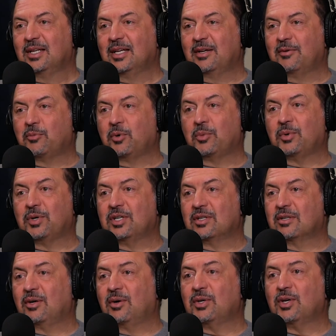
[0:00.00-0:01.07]
When we're
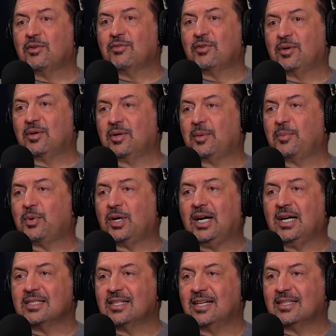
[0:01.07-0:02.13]
going over a
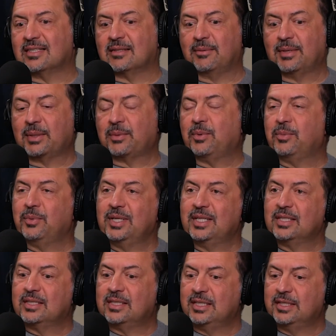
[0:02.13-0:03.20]
process, I'm like, well, we
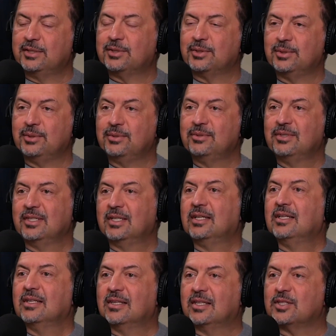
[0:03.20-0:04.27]
can teach you
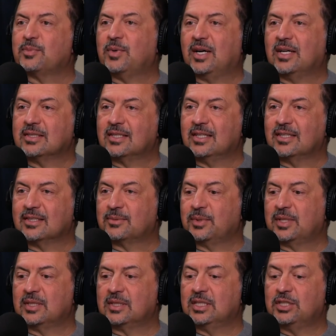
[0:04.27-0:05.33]
this process. We
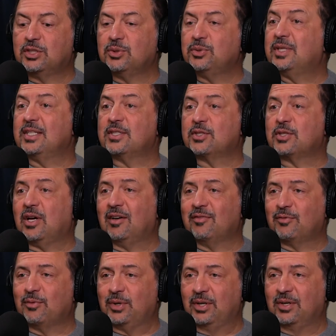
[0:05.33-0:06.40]
can teach you this
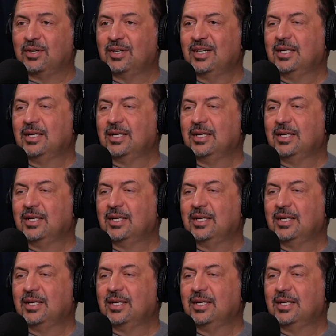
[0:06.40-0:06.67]
software.